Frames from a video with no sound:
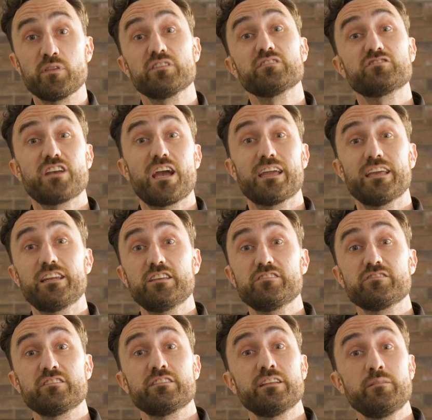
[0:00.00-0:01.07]
But this jacket
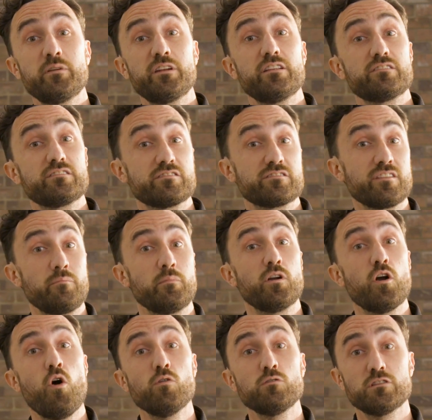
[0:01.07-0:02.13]
isn't limited to
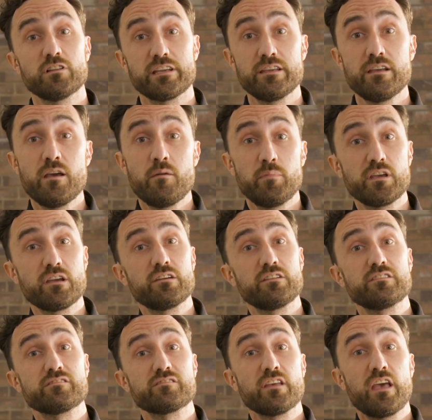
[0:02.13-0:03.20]
summer only
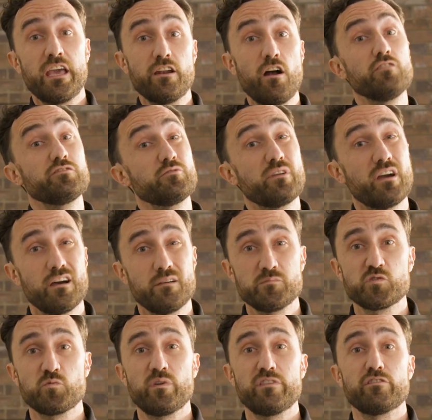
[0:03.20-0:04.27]
because it also
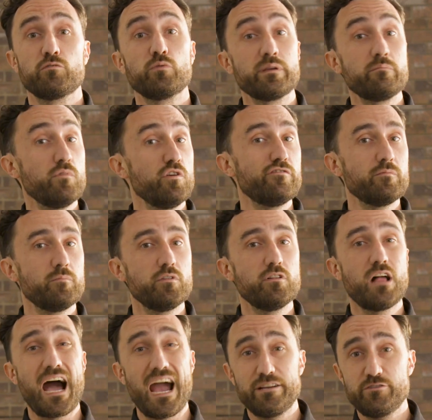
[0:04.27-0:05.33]
comes with a
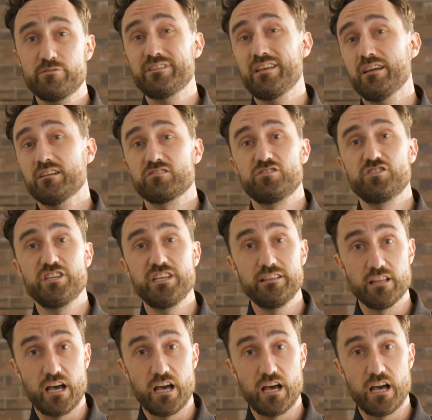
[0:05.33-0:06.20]
removable hydratex G